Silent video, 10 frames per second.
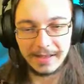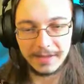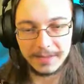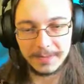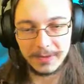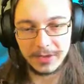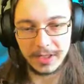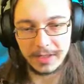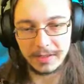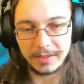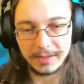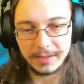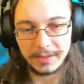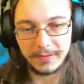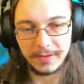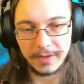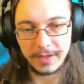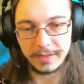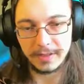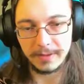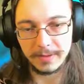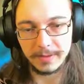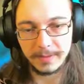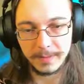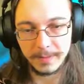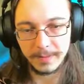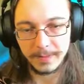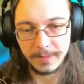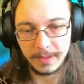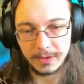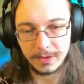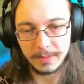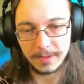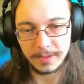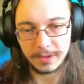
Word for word: these poor chickens. I feel kind of terrible. I shouldn't be such